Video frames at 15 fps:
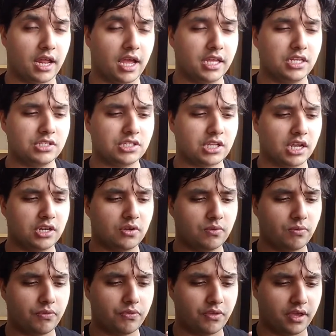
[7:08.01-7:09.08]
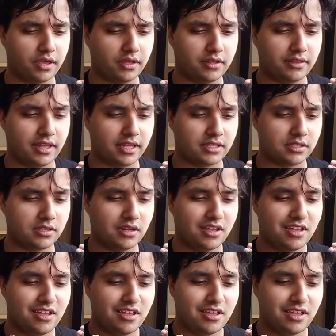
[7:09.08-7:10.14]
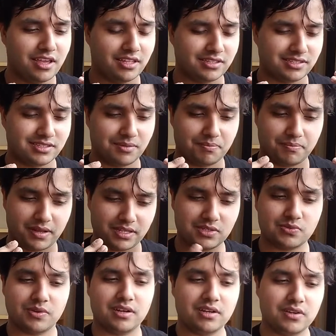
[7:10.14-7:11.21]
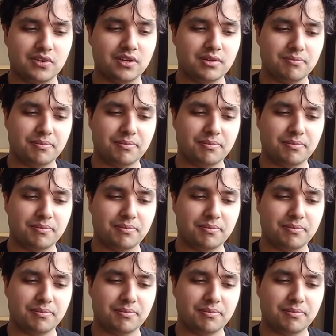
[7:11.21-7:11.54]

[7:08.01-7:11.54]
don't think that it's the best way to do it,